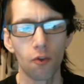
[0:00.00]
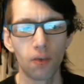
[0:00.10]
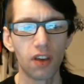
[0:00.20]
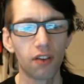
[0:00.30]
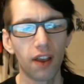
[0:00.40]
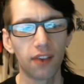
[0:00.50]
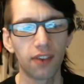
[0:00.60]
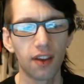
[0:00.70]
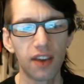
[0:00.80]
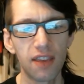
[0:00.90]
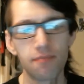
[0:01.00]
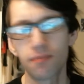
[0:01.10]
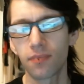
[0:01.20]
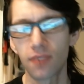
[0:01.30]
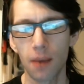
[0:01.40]
Realistically,
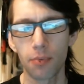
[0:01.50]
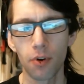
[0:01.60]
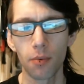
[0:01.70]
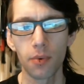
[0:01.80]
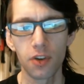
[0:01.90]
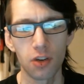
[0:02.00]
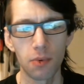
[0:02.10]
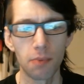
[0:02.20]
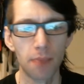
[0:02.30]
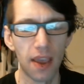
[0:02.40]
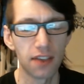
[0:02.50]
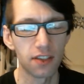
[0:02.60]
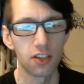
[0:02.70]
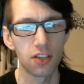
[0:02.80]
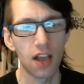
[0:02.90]
that probably should have been
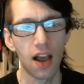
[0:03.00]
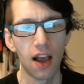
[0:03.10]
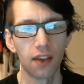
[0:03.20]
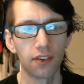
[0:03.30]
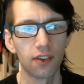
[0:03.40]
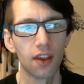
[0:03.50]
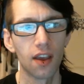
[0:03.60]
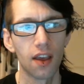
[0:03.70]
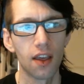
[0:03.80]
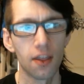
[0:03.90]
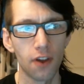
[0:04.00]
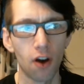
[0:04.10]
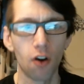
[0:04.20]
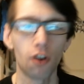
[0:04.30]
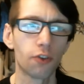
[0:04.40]
messaged as the
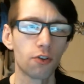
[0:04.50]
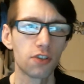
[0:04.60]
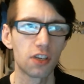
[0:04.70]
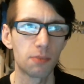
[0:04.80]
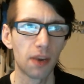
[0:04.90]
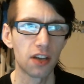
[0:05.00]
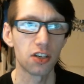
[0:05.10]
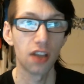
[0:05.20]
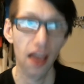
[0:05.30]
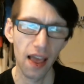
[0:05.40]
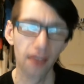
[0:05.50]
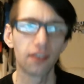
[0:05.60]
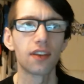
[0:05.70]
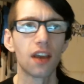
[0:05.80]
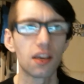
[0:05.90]
Heart of Thorns expansion is
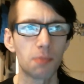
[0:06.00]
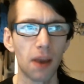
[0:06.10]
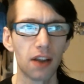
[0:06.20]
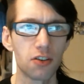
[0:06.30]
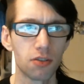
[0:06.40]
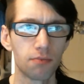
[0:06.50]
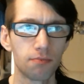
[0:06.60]
the expansion,